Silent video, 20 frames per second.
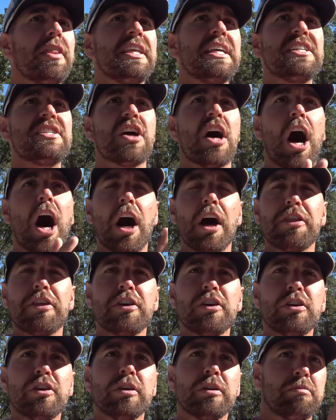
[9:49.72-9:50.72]
these
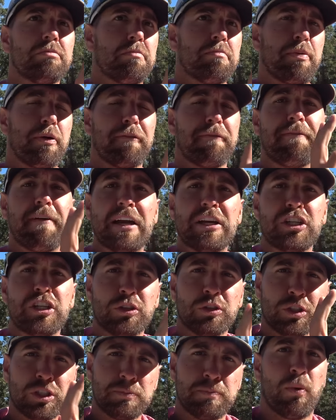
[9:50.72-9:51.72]
other
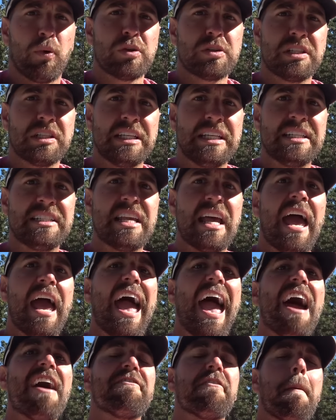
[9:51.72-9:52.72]
professional sports leagues
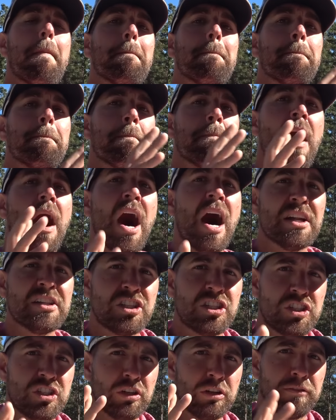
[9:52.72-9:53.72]
have
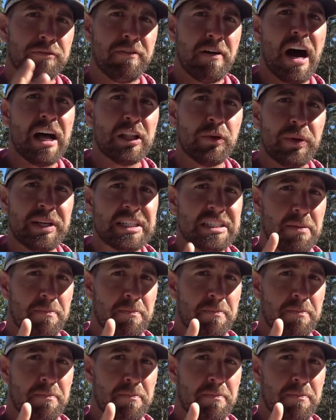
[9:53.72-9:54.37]
monster followings.